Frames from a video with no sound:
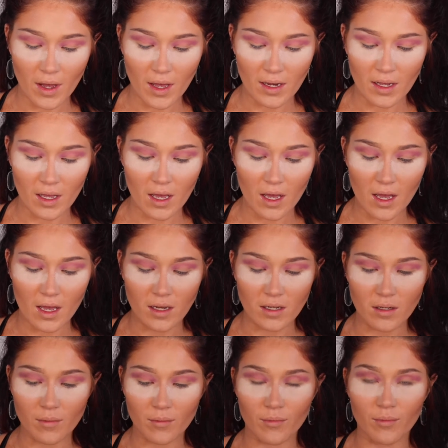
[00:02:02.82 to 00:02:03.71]
ahead
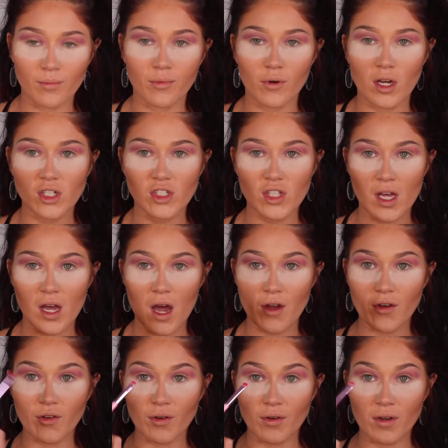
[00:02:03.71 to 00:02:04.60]
and brush that
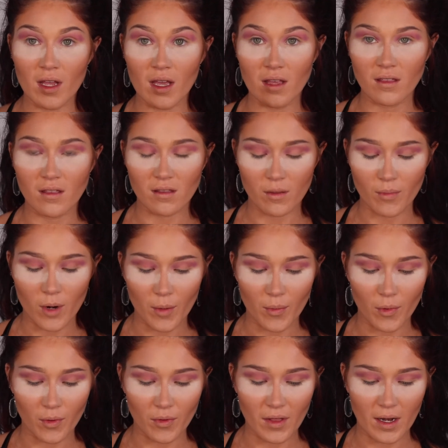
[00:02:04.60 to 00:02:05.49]
underneath the
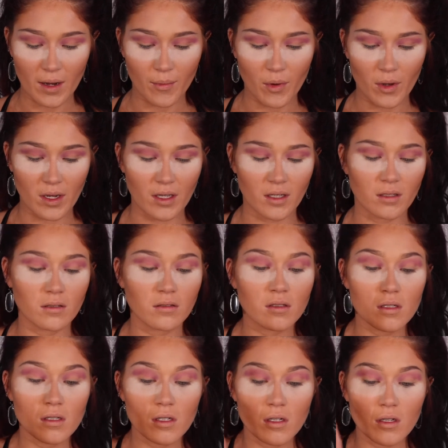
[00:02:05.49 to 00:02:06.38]
purple that I put in.
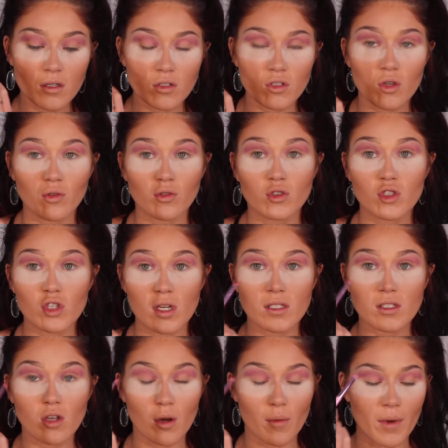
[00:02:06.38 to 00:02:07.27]
So
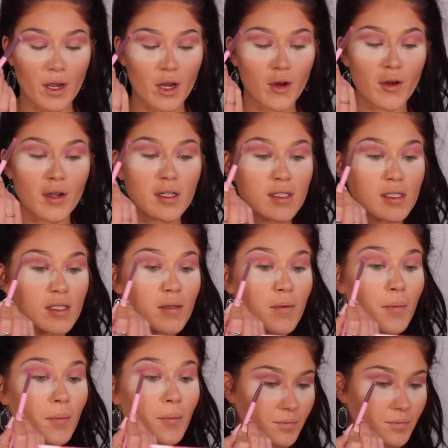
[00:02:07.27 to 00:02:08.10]
just on my crease.